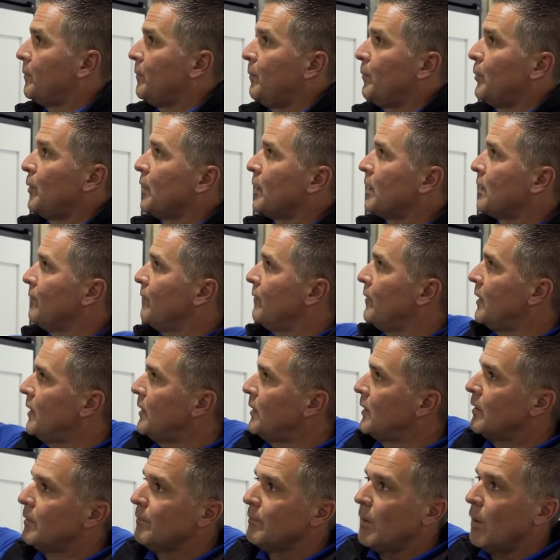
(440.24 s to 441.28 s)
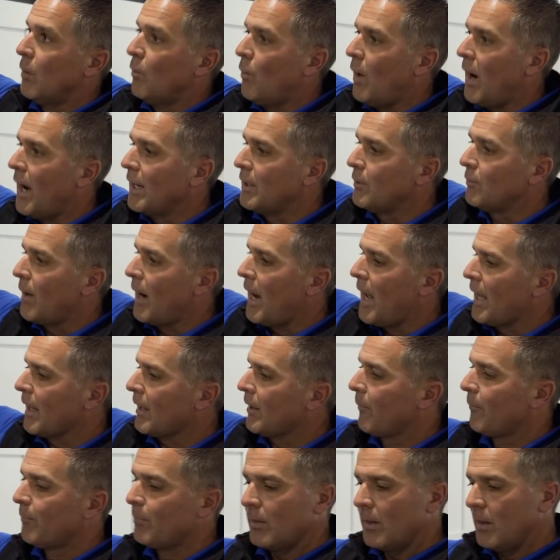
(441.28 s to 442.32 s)
pretty convenient, a wine
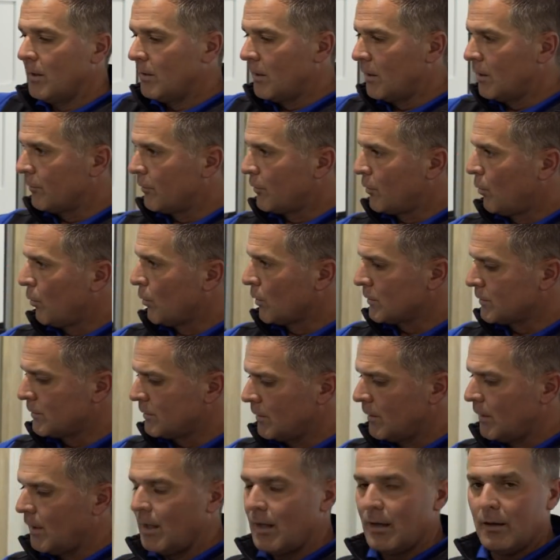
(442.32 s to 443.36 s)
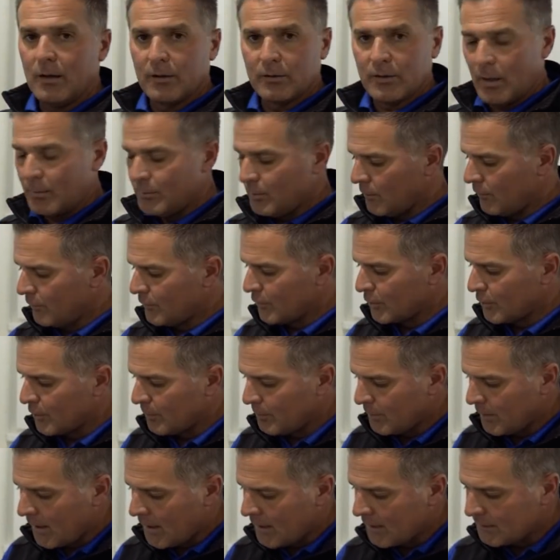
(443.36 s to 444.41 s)
rack, and then of course a couple of your
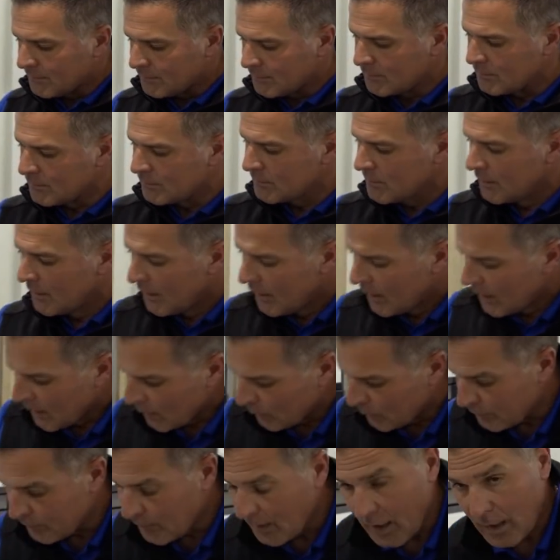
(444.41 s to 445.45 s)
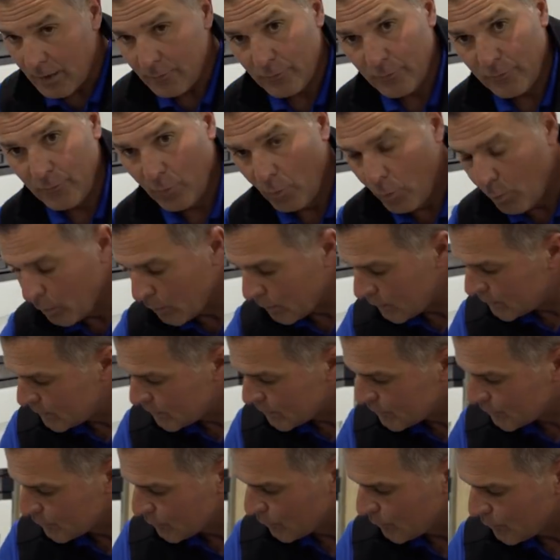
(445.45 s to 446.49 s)
appliances. We've got 4
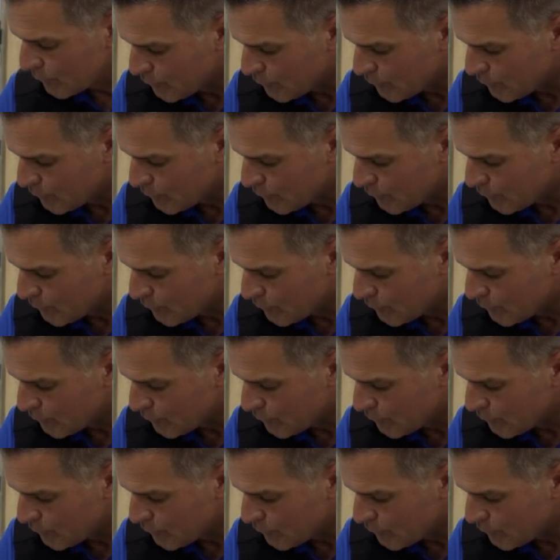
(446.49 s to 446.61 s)
additional